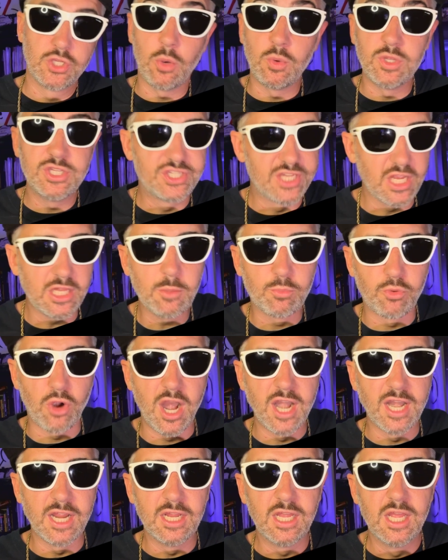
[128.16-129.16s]
in
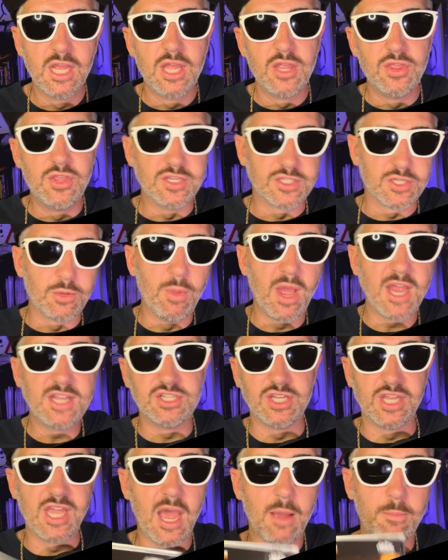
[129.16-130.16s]
celebrating this
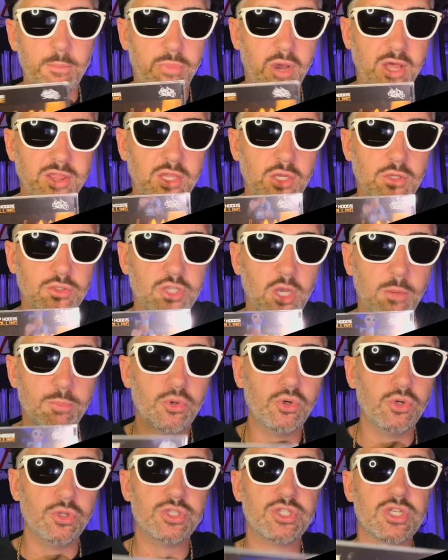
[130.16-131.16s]
amazing album by the Hilltop
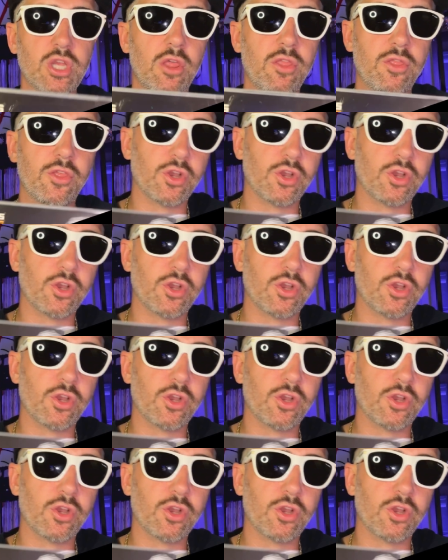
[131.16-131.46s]
Hoods, The